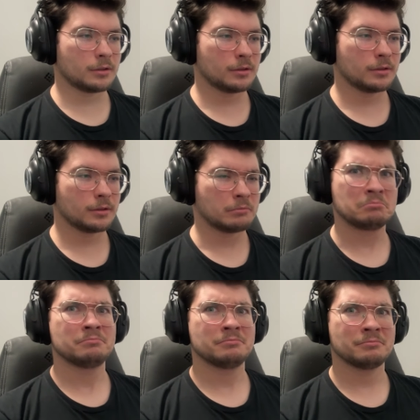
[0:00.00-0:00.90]
Computer,
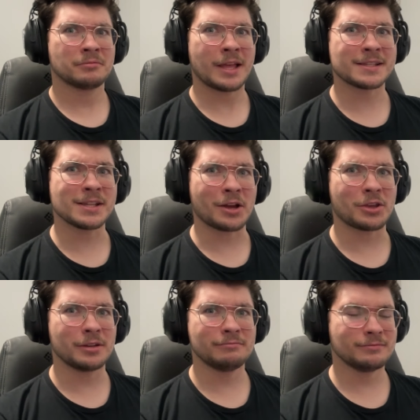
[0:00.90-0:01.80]
That's not
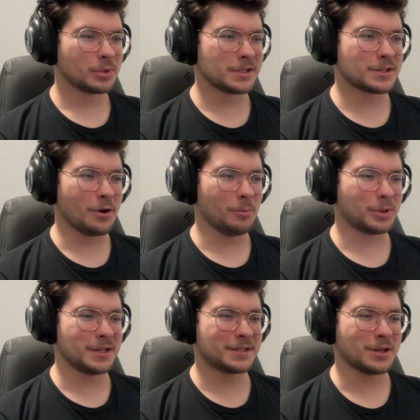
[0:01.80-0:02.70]
good. Please don't,
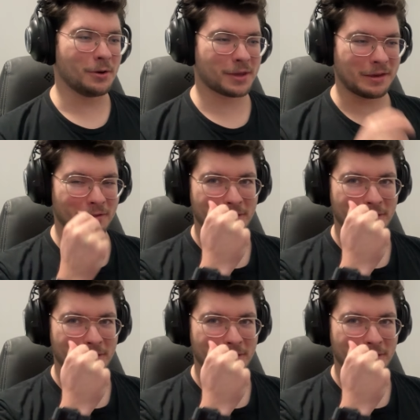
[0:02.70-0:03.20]
please don't kill